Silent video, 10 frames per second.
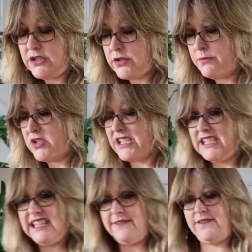So I'm just going
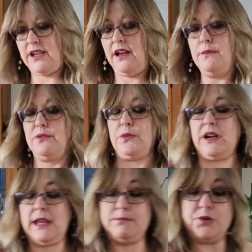to lift it up
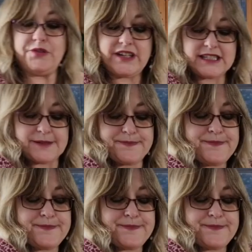while I move it.